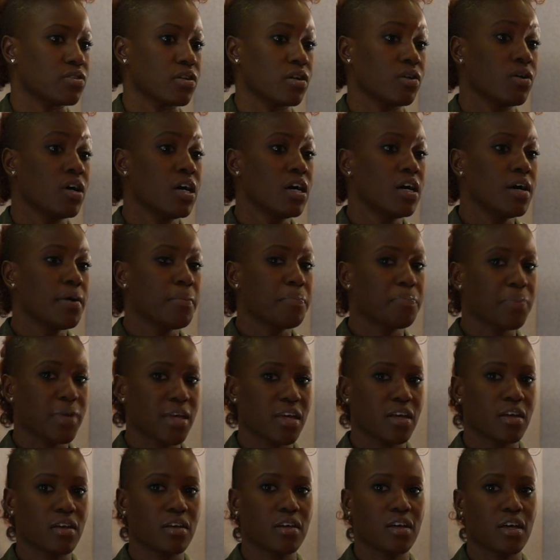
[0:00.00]
So
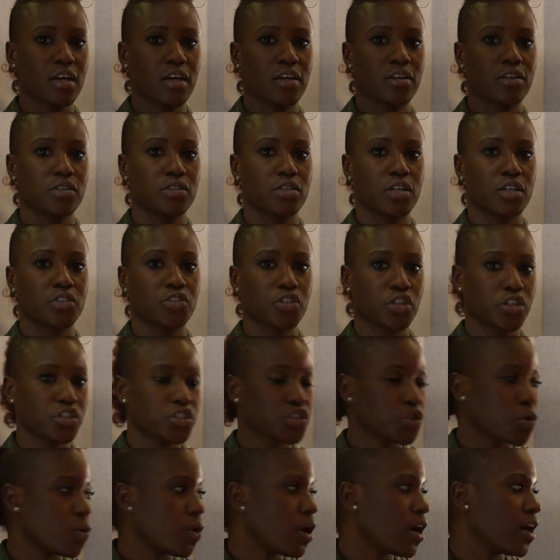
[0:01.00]
being in a
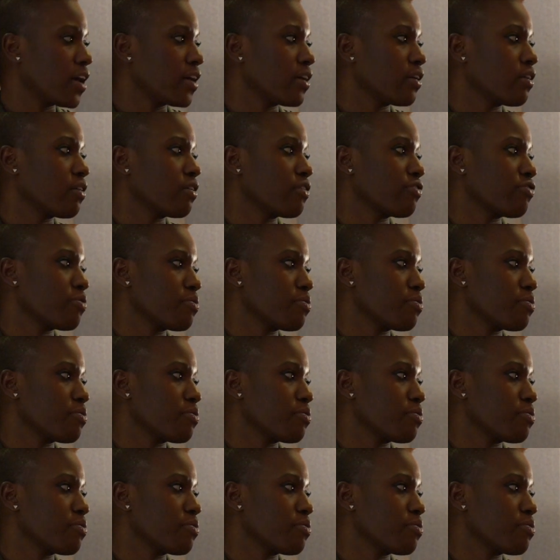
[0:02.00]
church choir